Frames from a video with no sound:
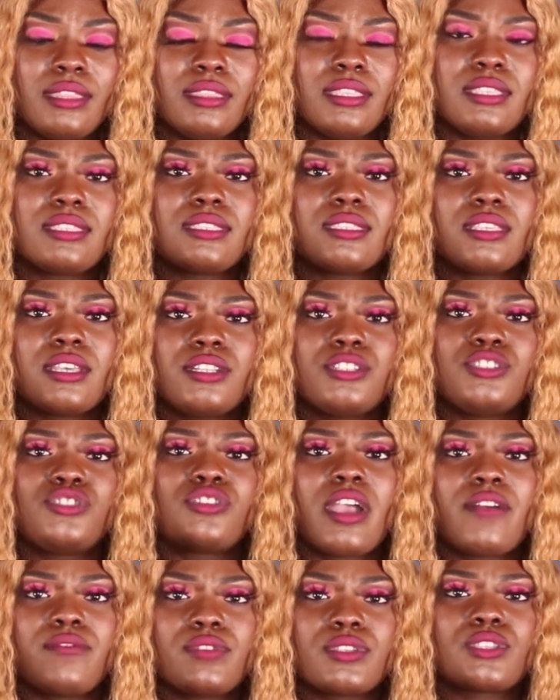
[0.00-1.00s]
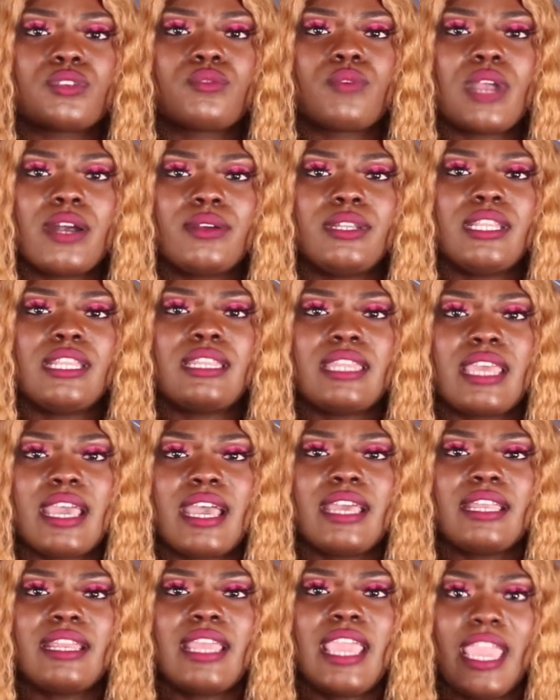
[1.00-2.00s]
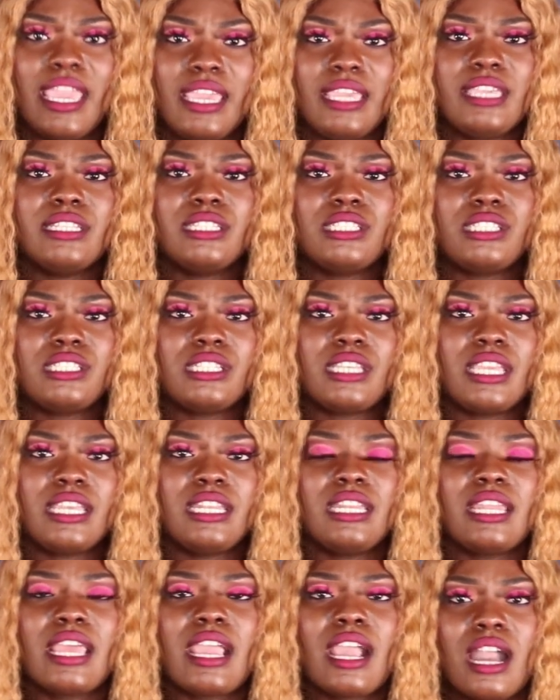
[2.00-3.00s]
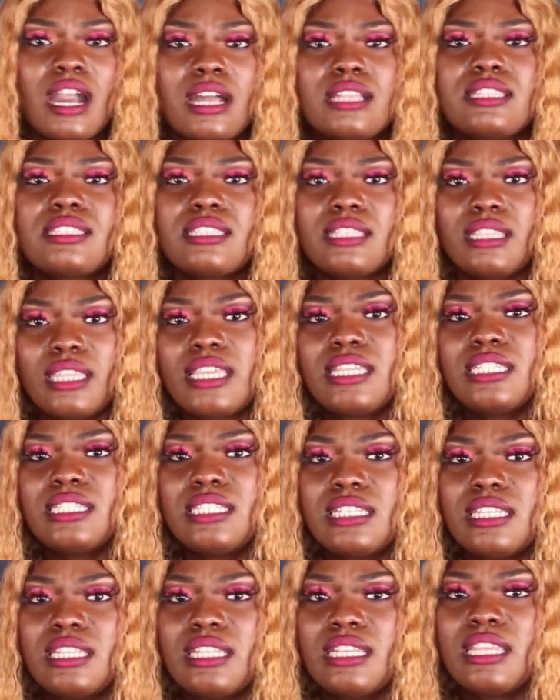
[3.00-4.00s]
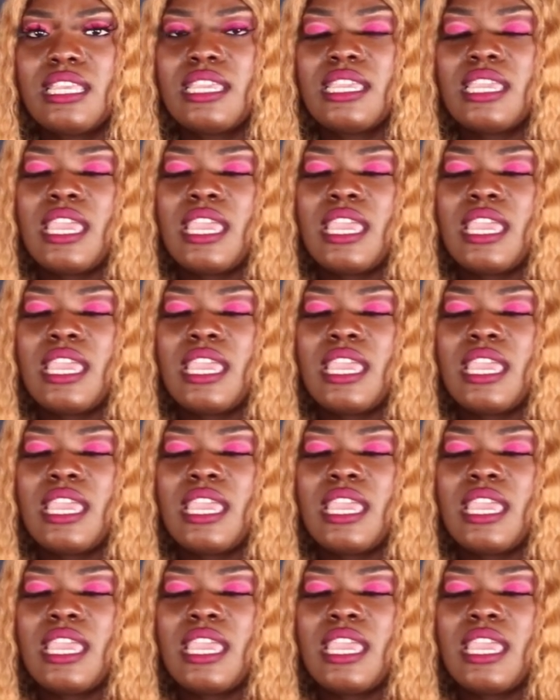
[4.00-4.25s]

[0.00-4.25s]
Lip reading: the sun travels around in that age and in that constellation.